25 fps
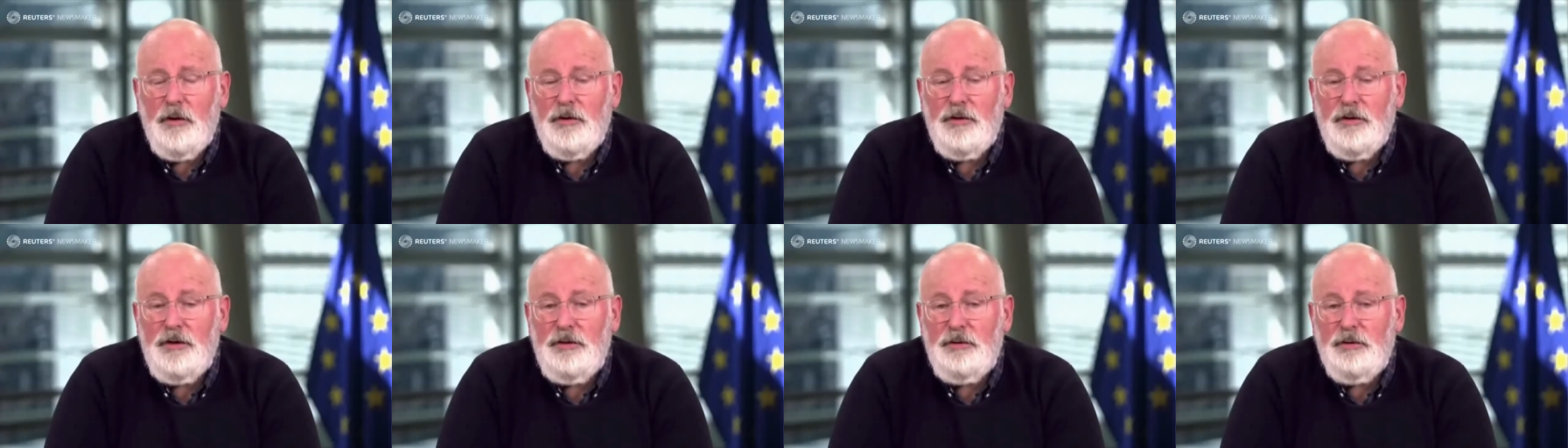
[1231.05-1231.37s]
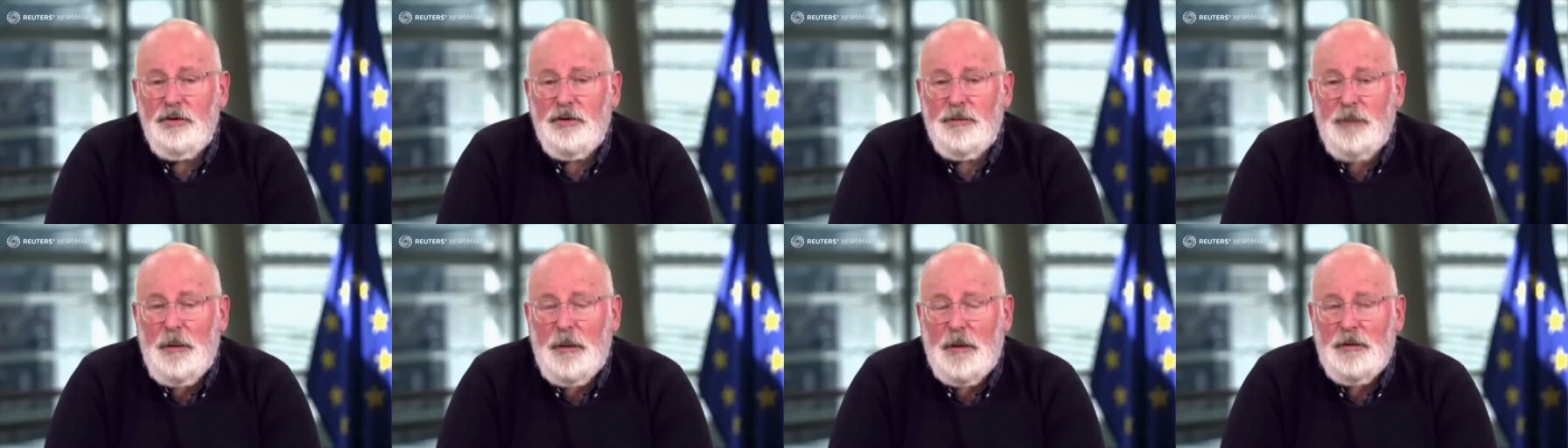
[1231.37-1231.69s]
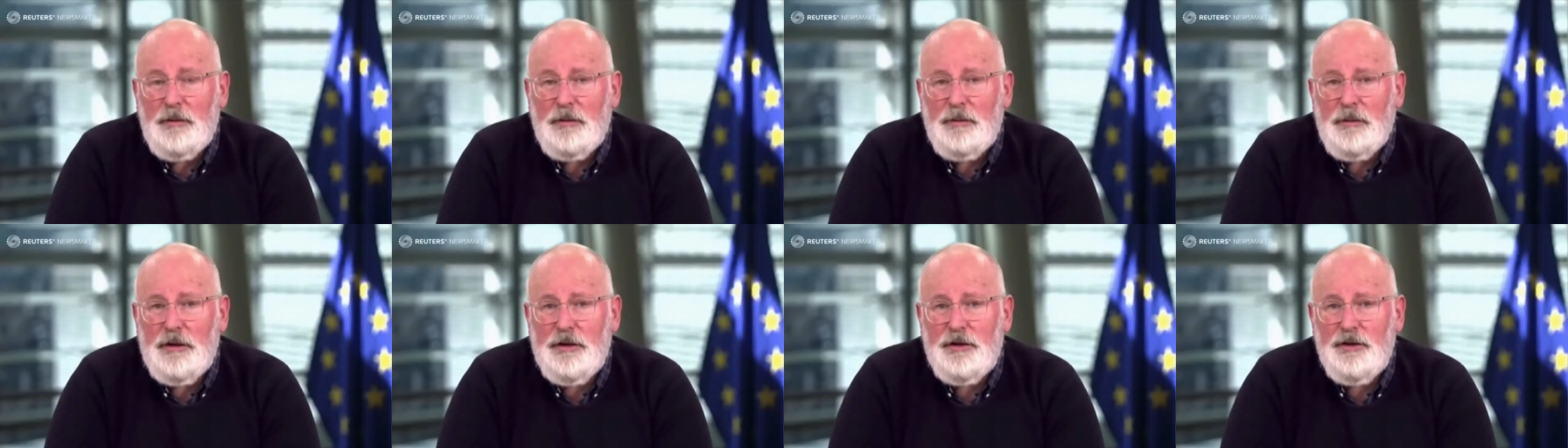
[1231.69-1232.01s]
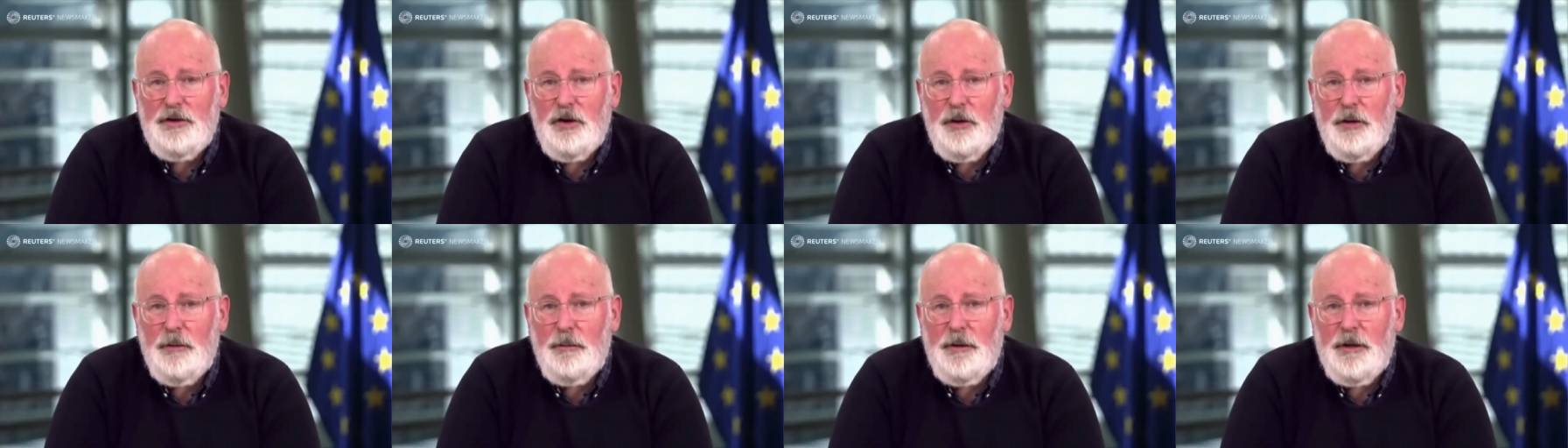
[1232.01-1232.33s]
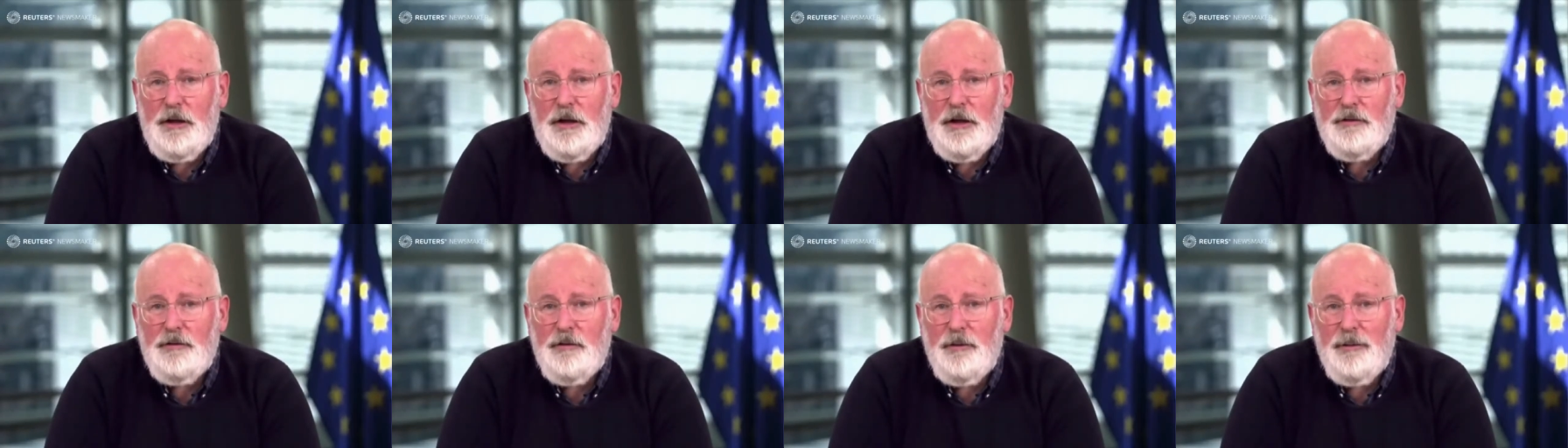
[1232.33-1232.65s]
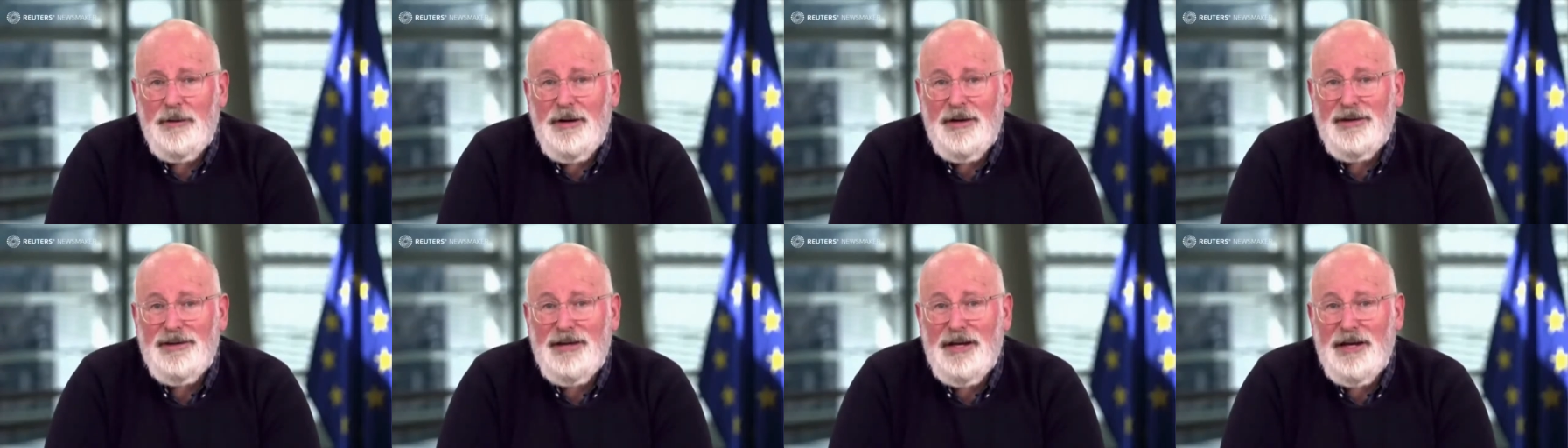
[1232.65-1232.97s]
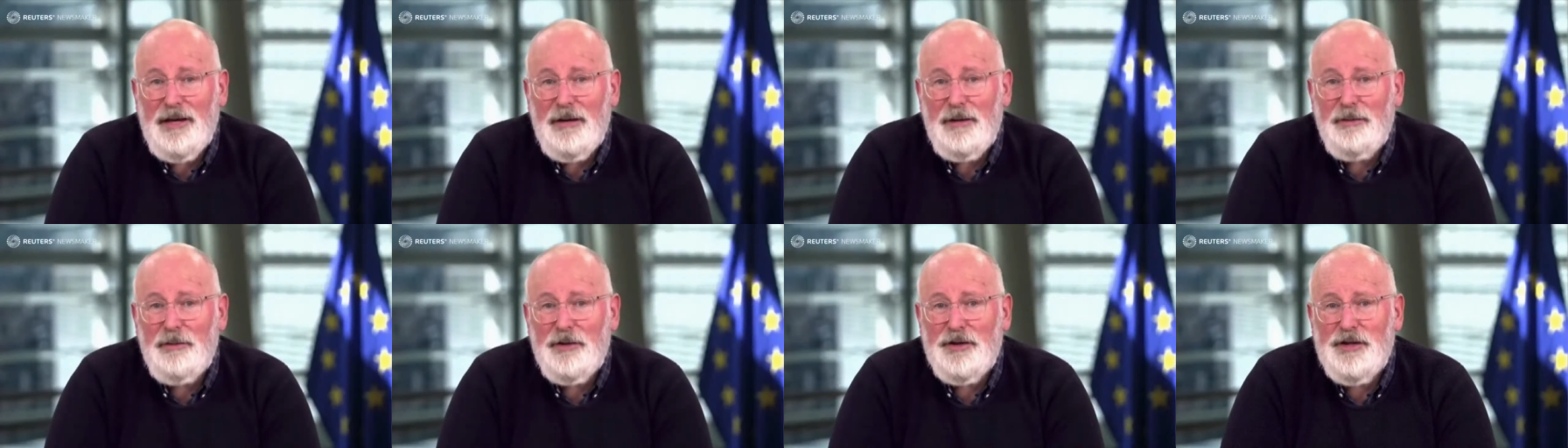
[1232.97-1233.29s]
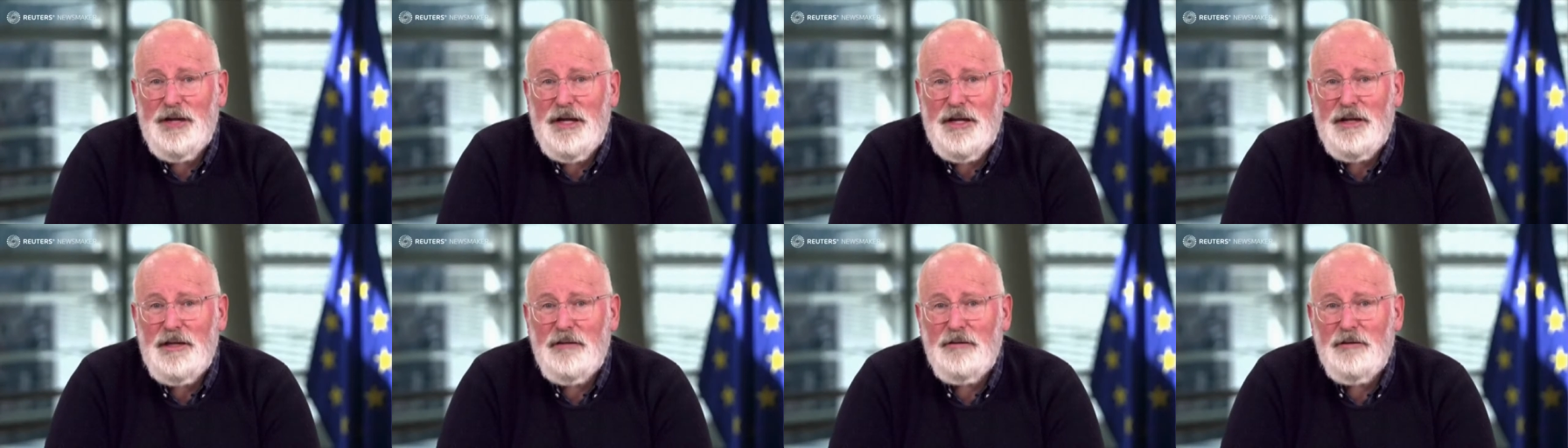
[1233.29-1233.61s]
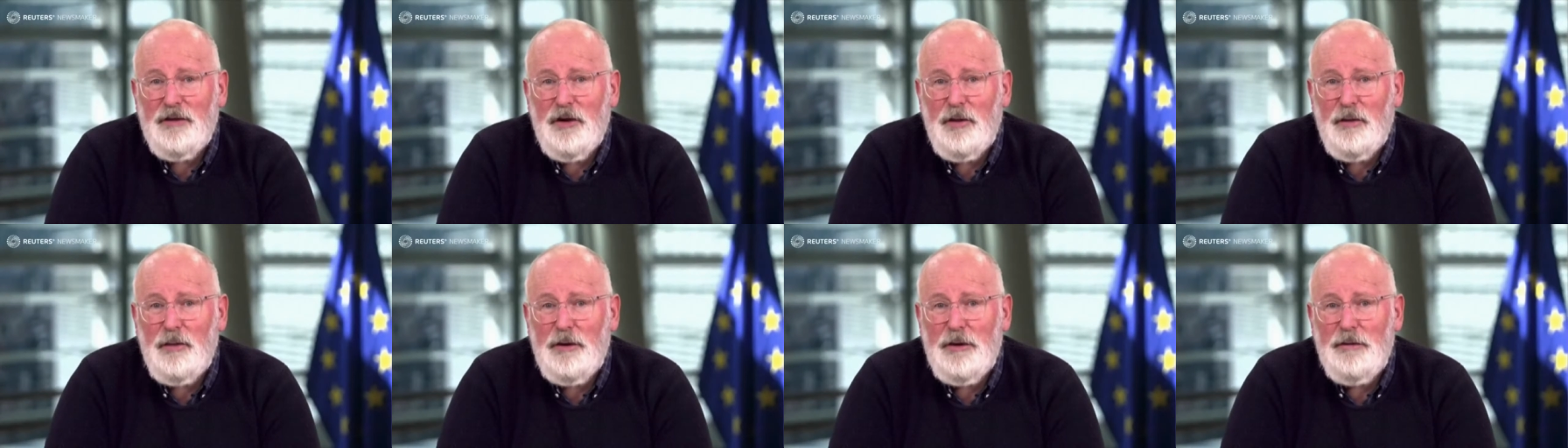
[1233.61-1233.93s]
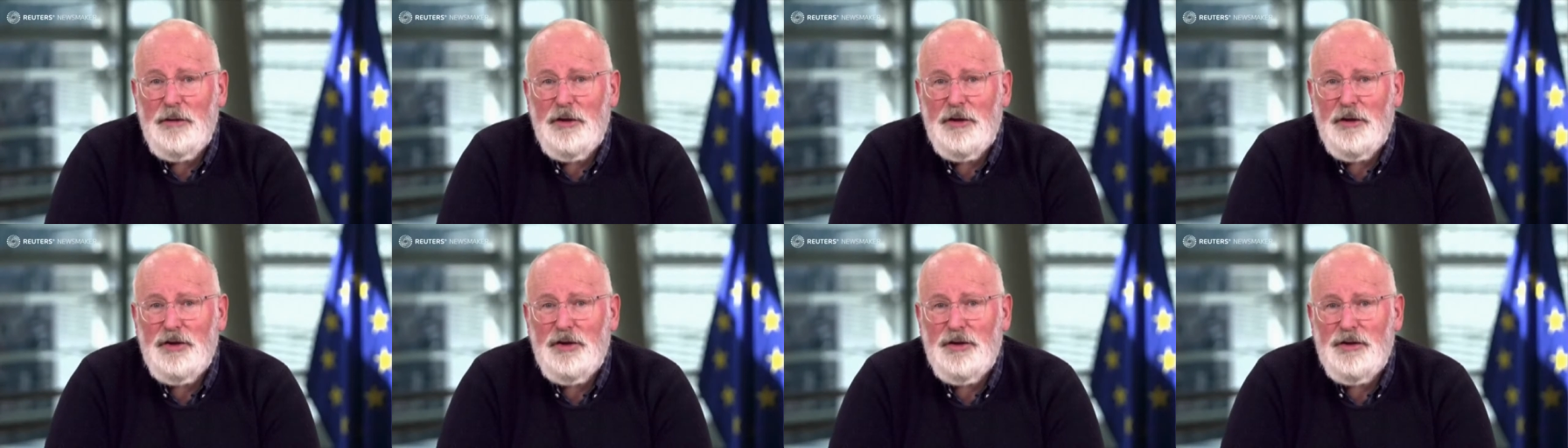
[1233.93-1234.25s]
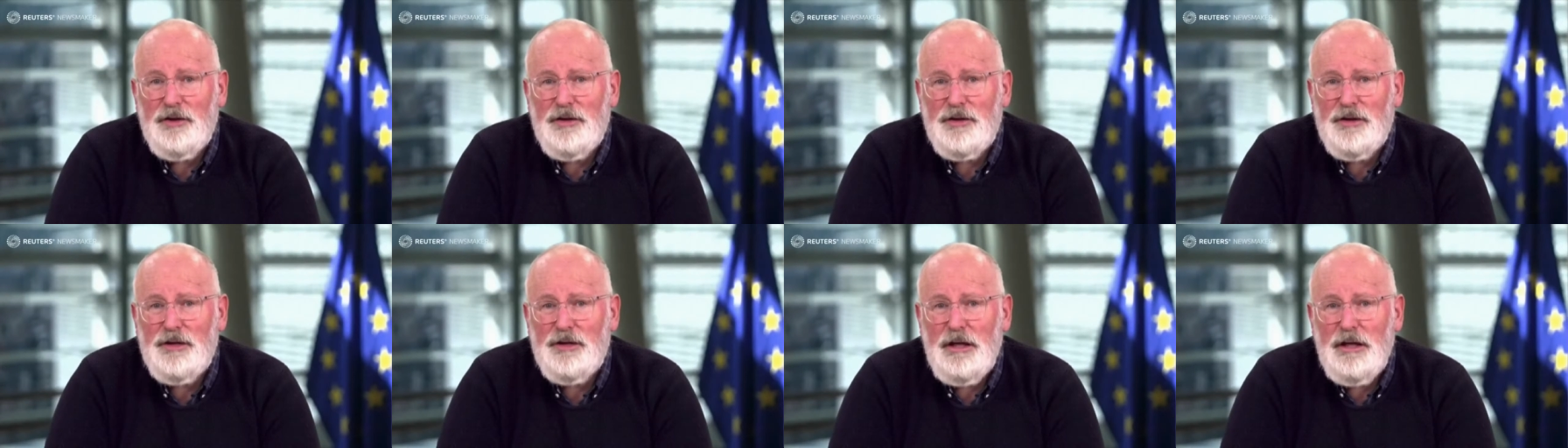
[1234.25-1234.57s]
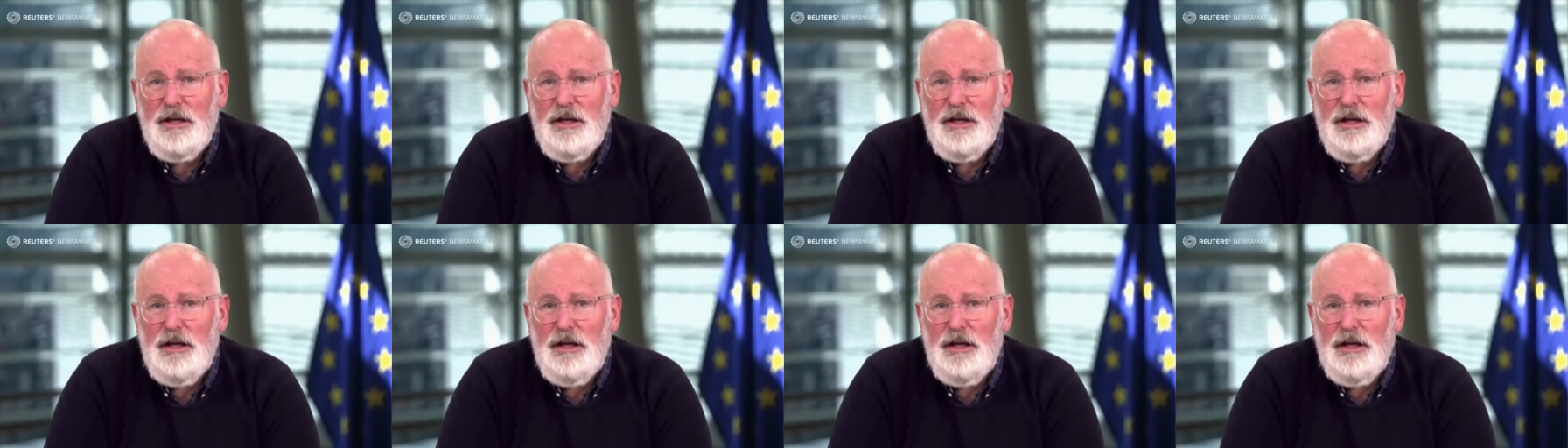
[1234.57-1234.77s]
only responsible as Europeans for about 9% of global emissions.